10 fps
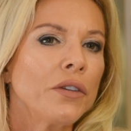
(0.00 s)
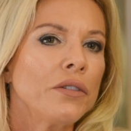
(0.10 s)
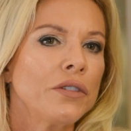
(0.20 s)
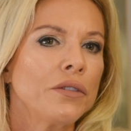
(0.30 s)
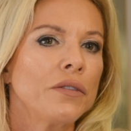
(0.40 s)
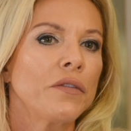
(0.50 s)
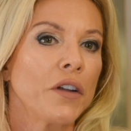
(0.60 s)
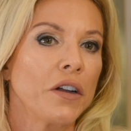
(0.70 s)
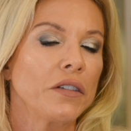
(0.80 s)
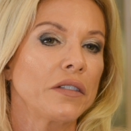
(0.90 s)
What you do
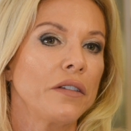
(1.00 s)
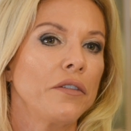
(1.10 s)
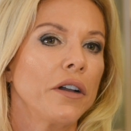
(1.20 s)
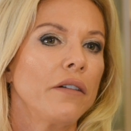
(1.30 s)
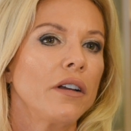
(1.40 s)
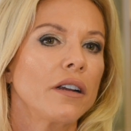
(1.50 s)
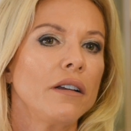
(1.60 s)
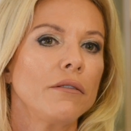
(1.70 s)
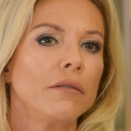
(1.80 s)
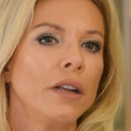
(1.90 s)
first, if you have like
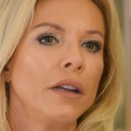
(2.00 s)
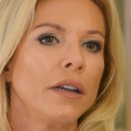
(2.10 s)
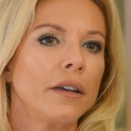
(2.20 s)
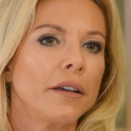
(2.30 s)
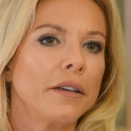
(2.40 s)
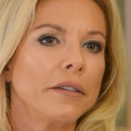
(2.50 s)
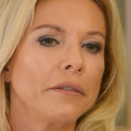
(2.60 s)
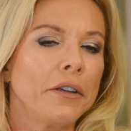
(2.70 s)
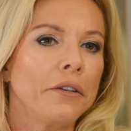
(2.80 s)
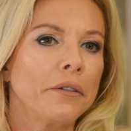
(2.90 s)
little
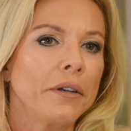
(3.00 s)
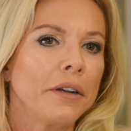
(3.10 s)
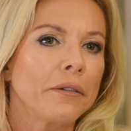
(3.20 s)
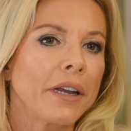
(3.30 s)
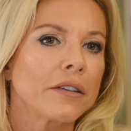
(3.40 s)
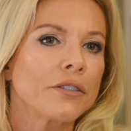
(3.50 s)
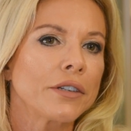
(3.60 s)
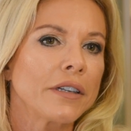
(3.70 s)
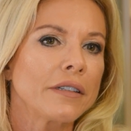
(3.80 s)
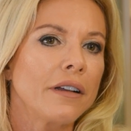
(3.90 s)

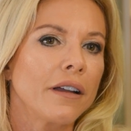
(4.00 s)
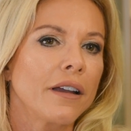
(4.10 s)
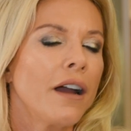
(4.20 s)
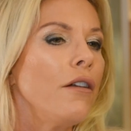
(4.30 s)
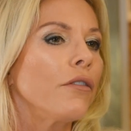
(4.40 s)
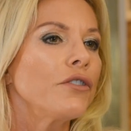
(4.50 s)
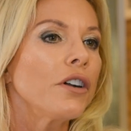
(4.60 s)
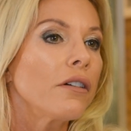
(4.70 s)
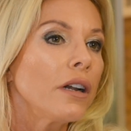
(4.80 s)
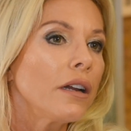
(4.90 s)
extras, like I love
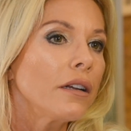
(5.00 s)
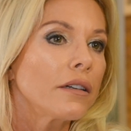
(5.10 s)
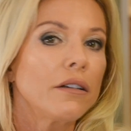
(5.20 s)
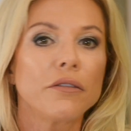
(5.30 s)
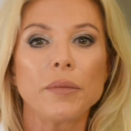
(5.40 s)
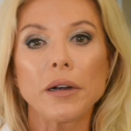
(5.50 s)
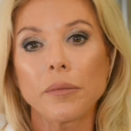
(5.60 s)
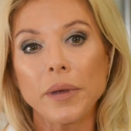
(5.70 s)
chocolate, I love little